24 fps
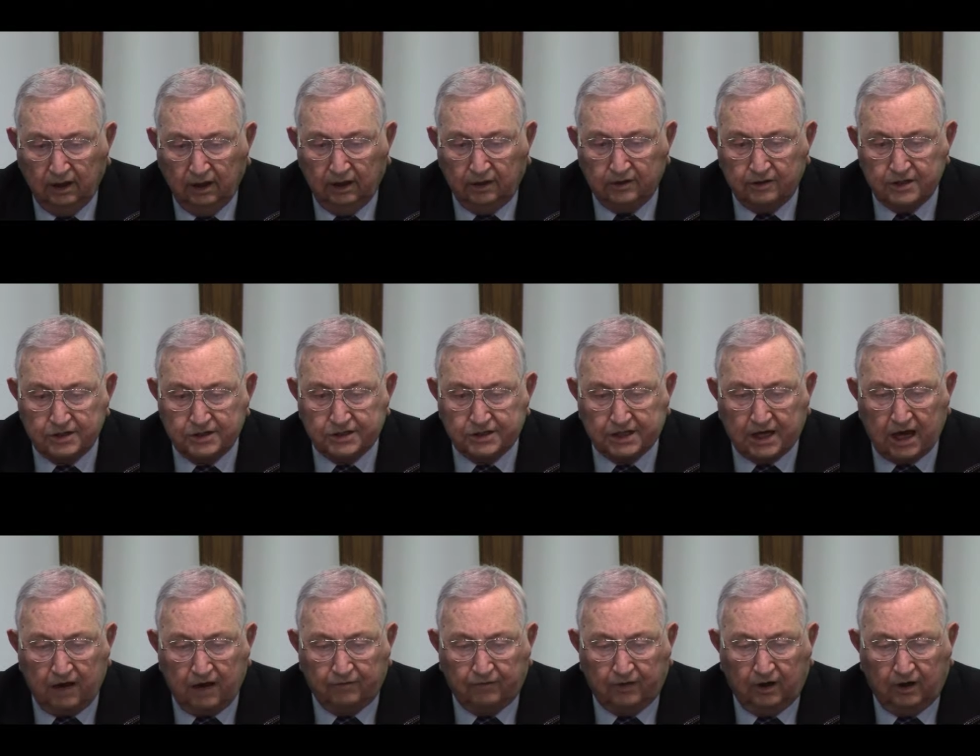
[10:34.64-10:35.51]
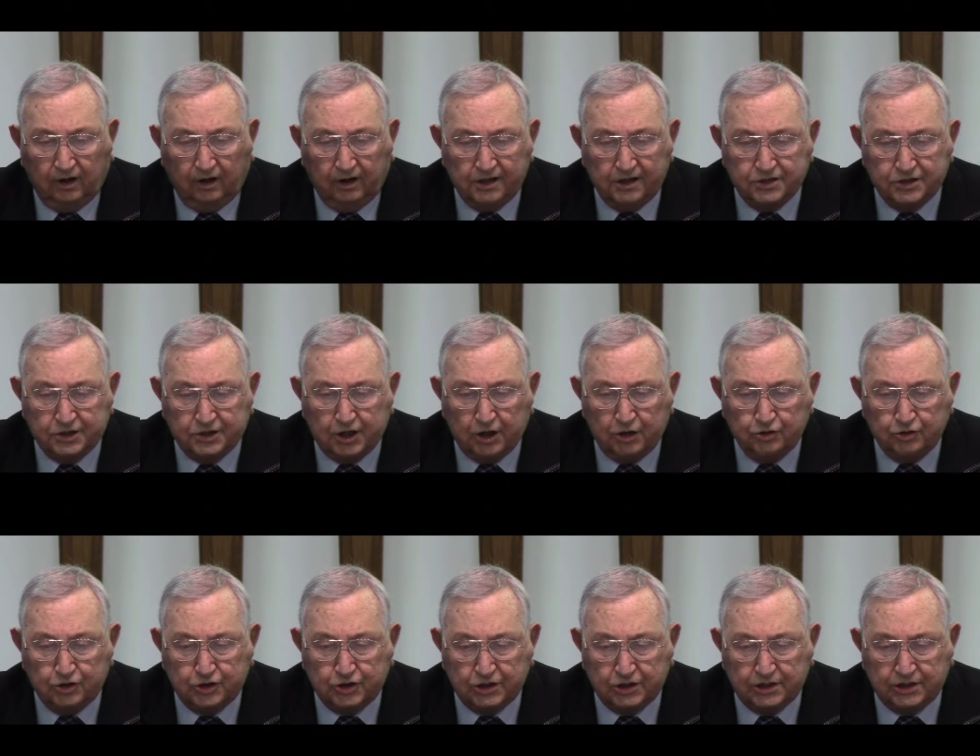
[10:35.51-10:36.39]
He'll discover
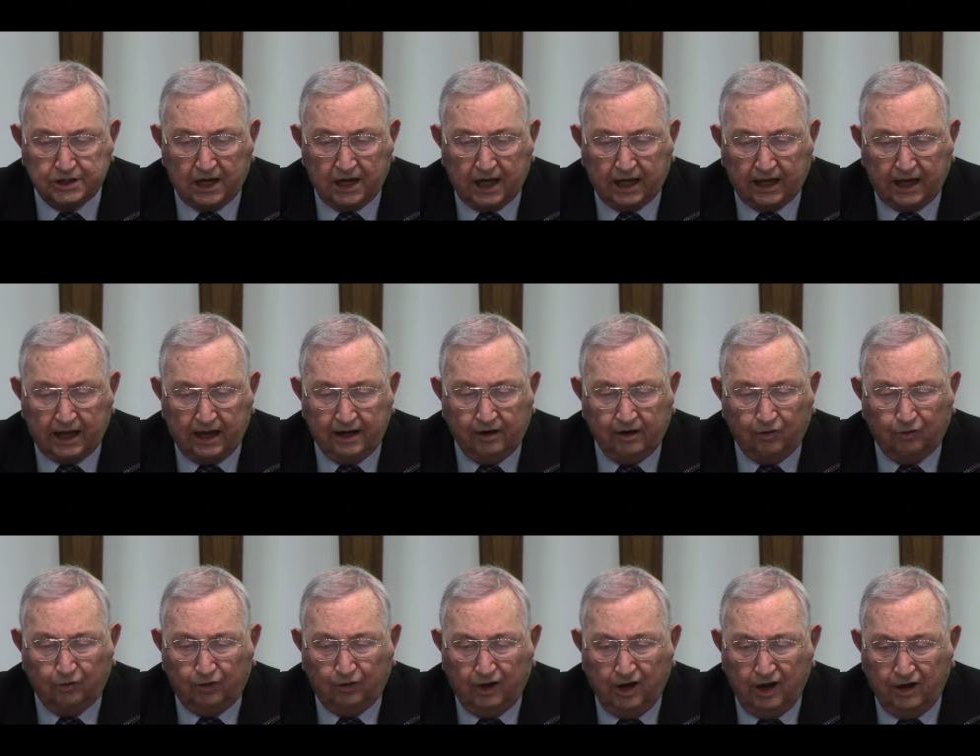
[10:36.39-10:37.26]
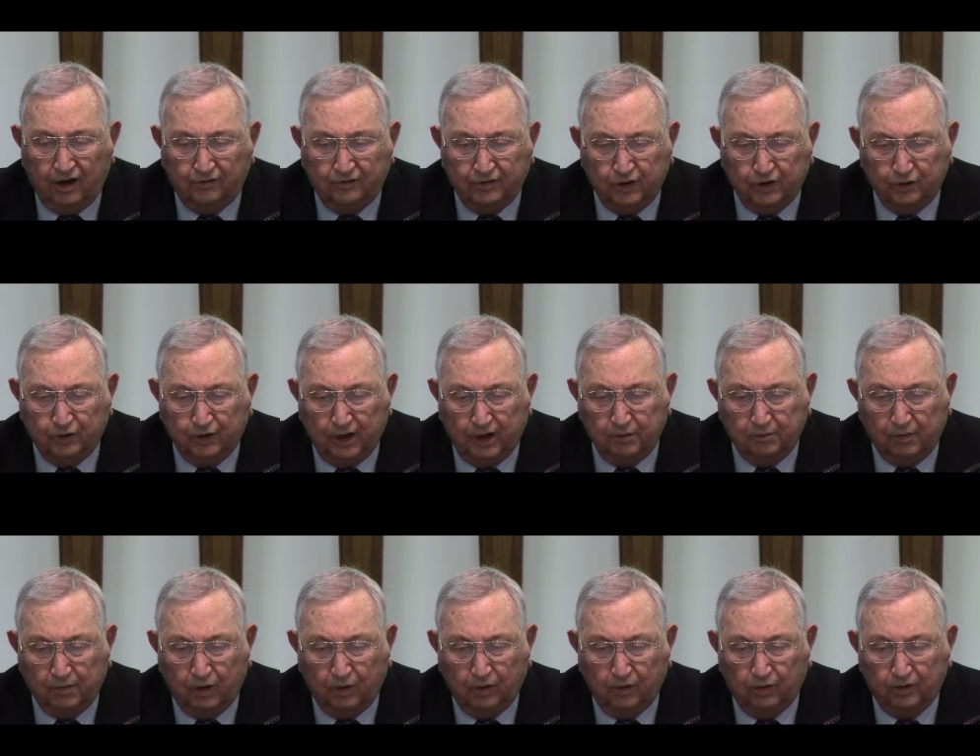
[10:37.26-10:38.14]
excuses like, I don't love you
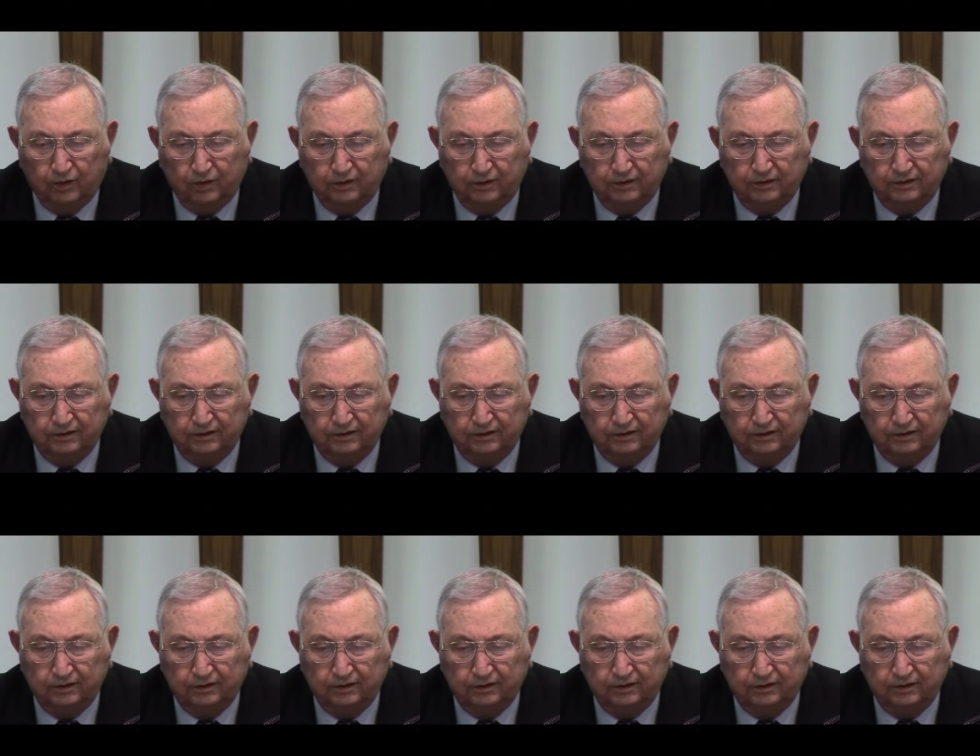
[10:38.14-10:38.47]
anymore.